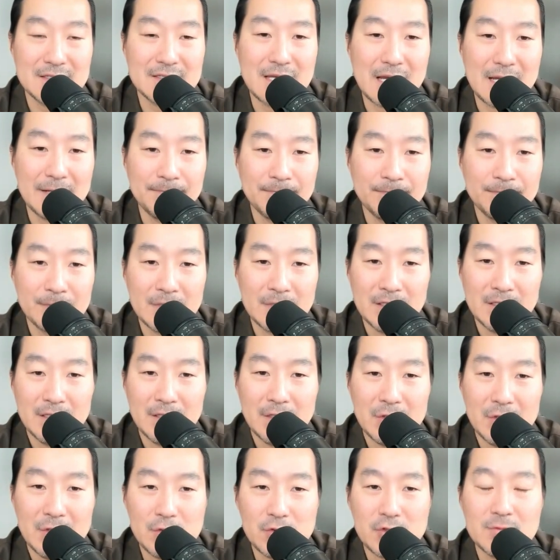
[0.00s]
is that
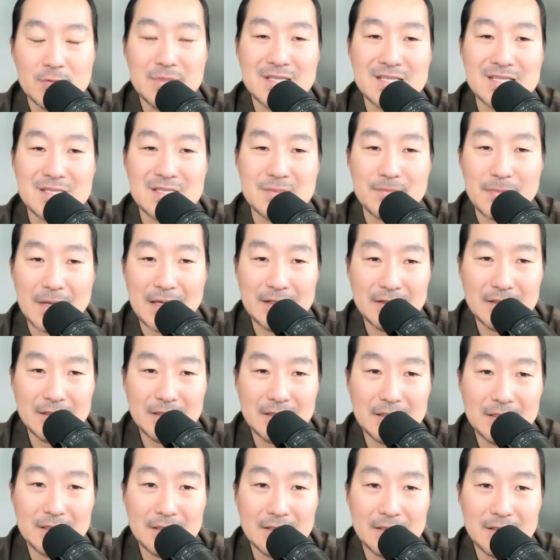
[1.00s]
you should be
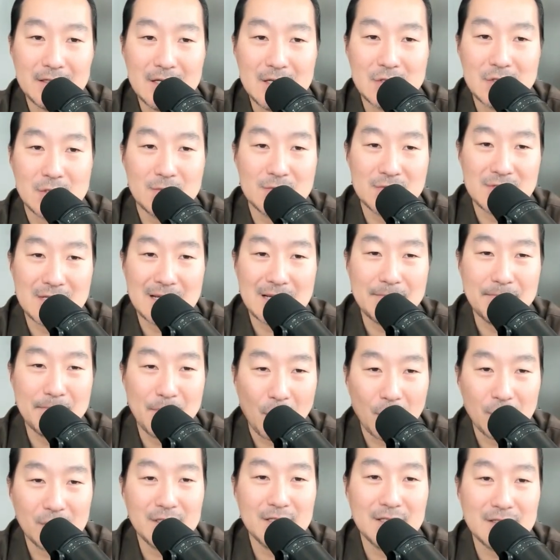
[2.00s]
spending in terms of like
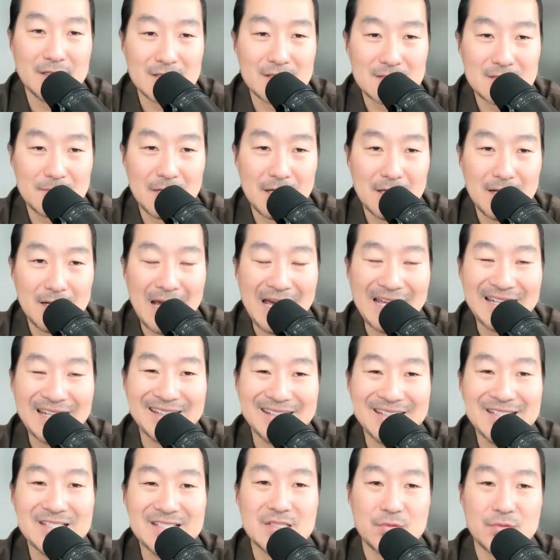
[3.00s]
marketing spend at
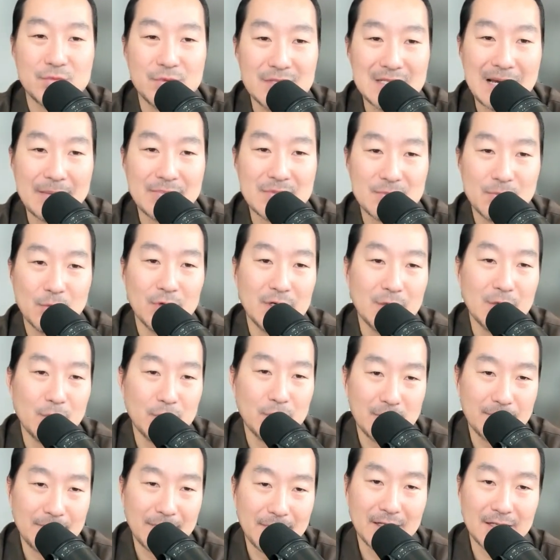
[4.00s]
least 3 times more than
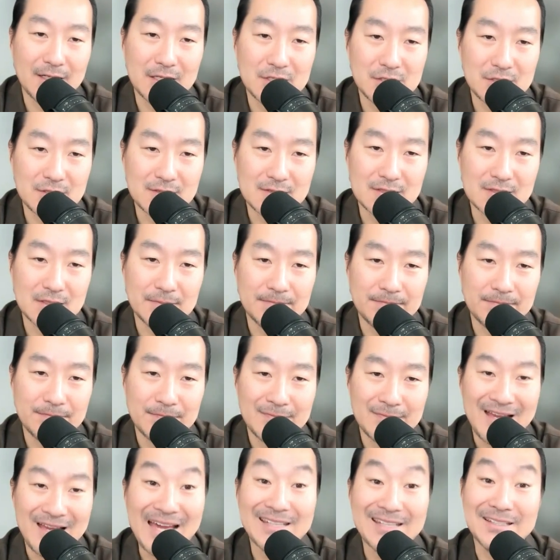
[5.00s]
what you're paying an agency.
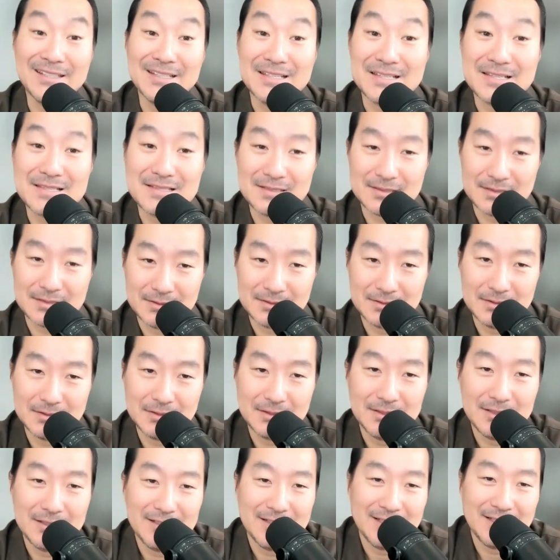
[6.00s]
At least
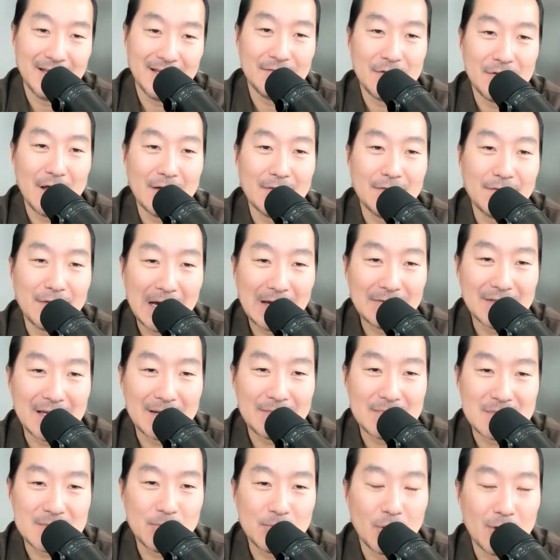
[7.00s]
if not 5
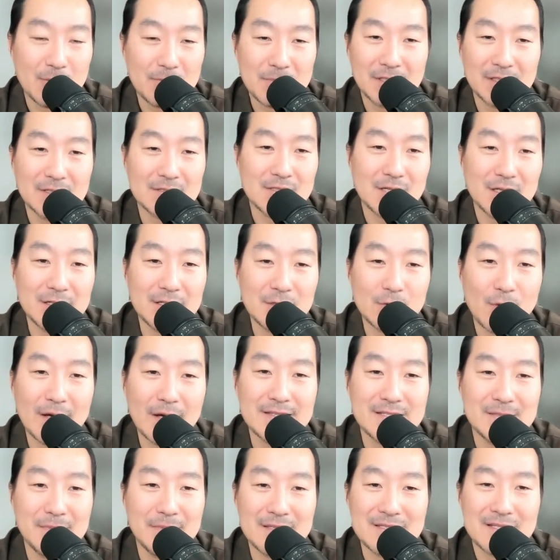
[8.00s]
times more, because
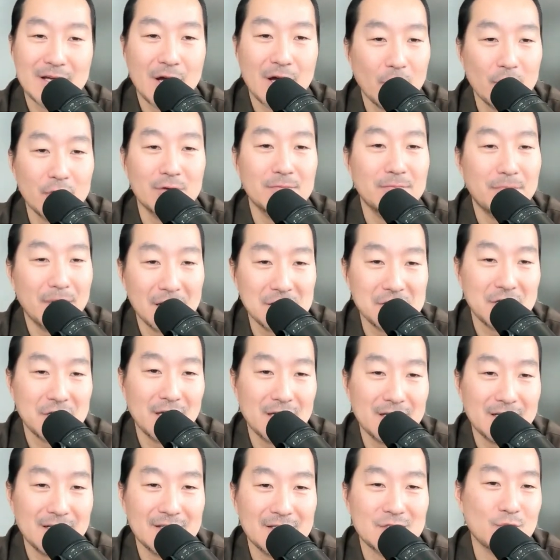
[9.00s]
otherwise it means that all your
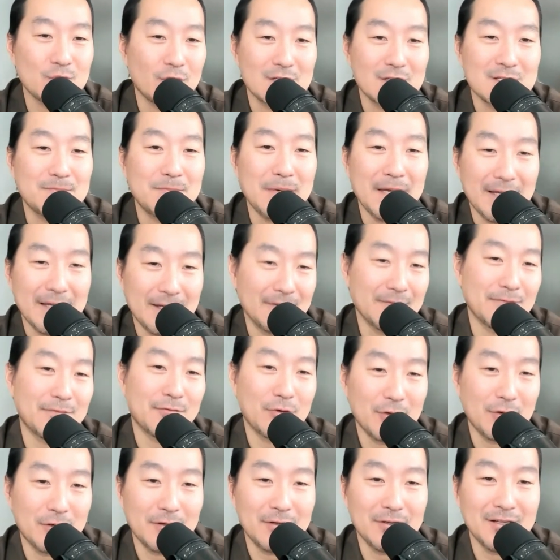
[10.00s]
budget is towards paying
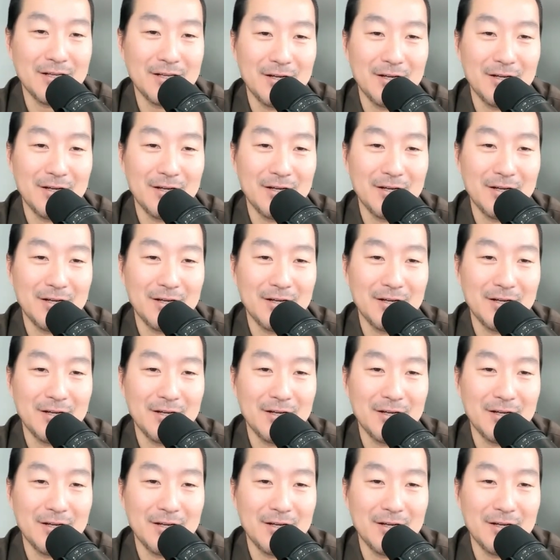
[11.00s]
for,